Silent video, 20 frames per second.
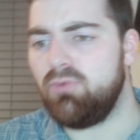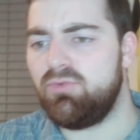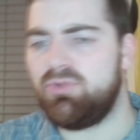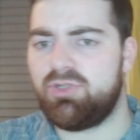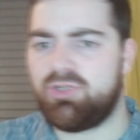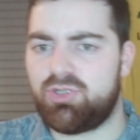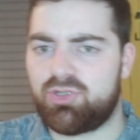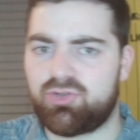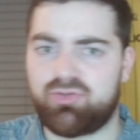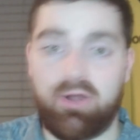
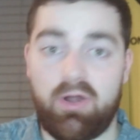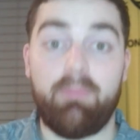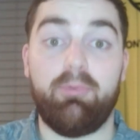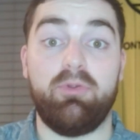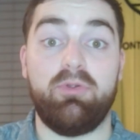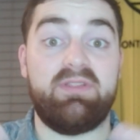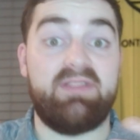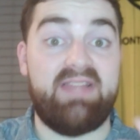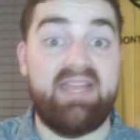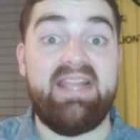trouble
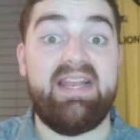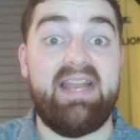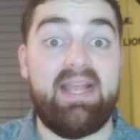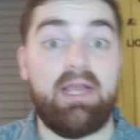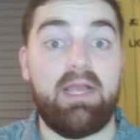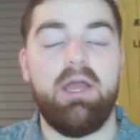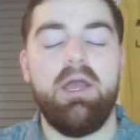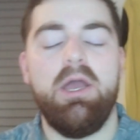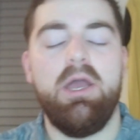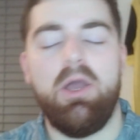dealing
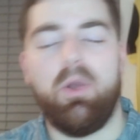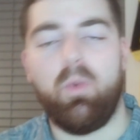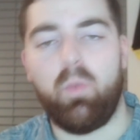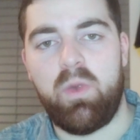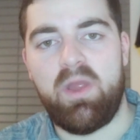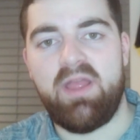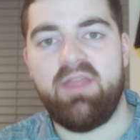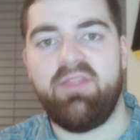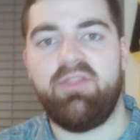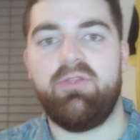
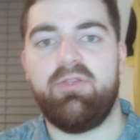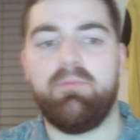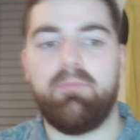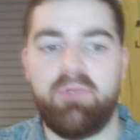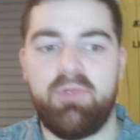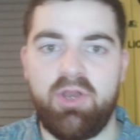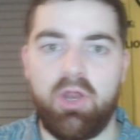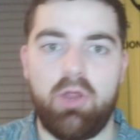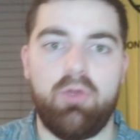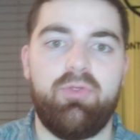with,
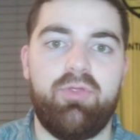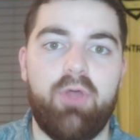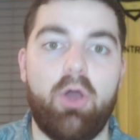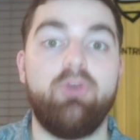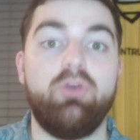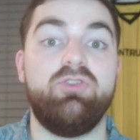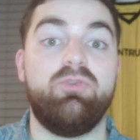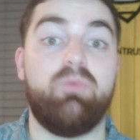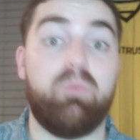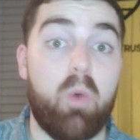
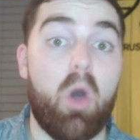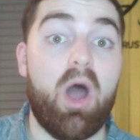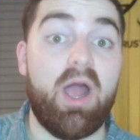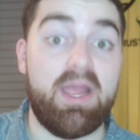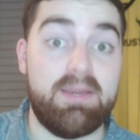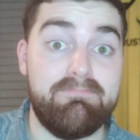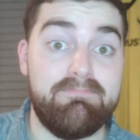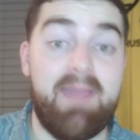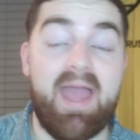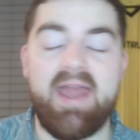those wide
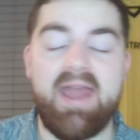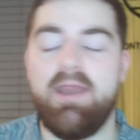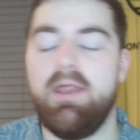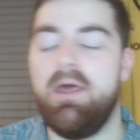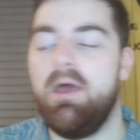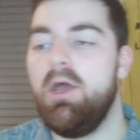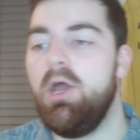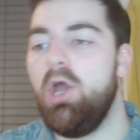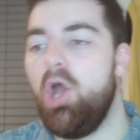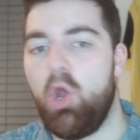men
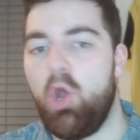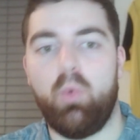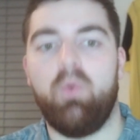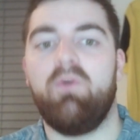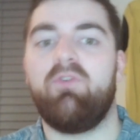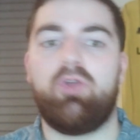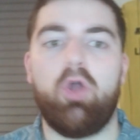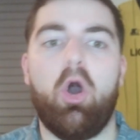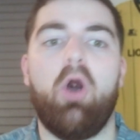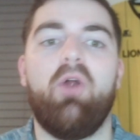who have
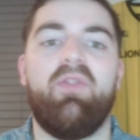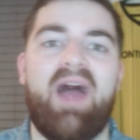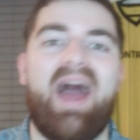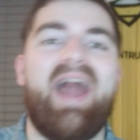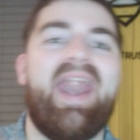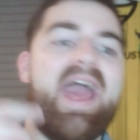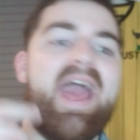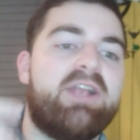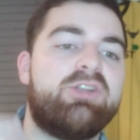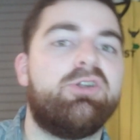got that
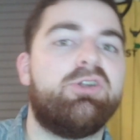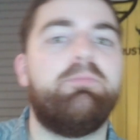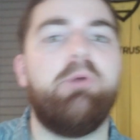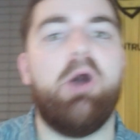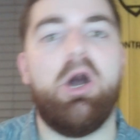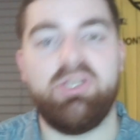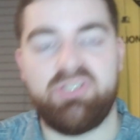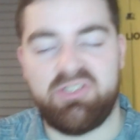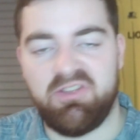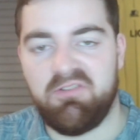extra
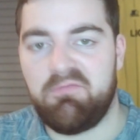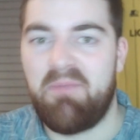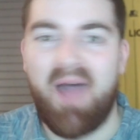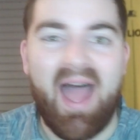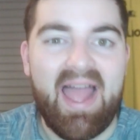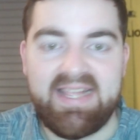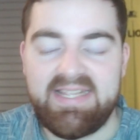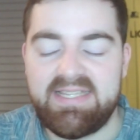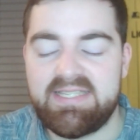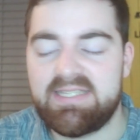burst of
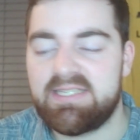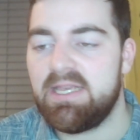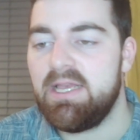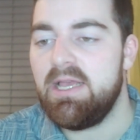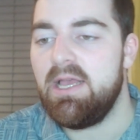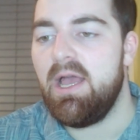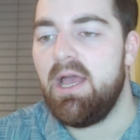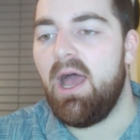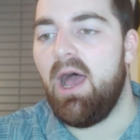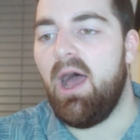pace.
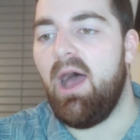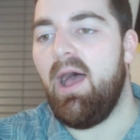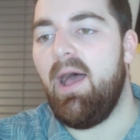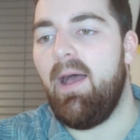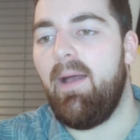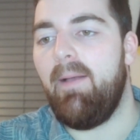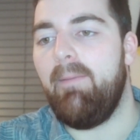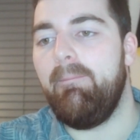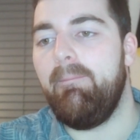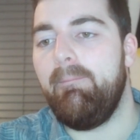
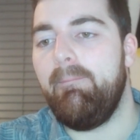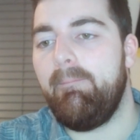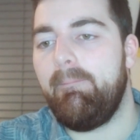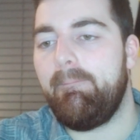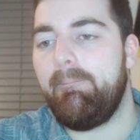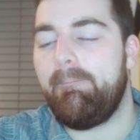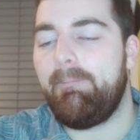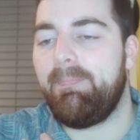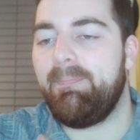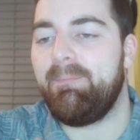I
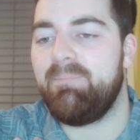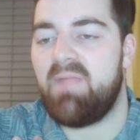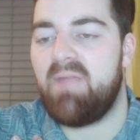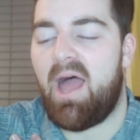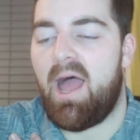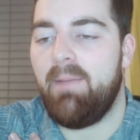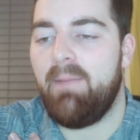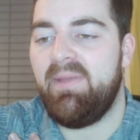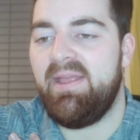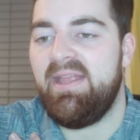
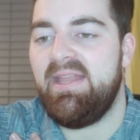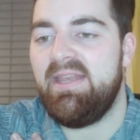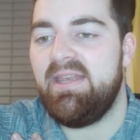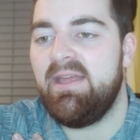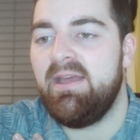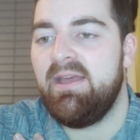mean,